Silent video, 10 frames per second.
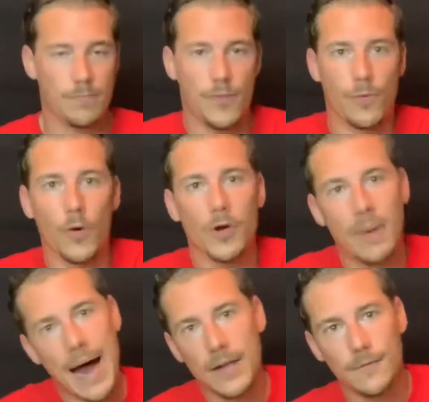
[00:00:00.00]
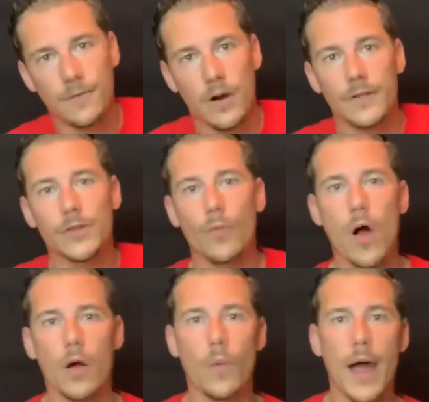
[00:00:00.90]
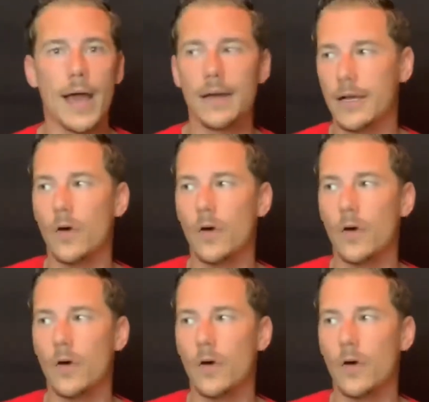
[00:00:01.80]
throw your body in front of it the wrong way and it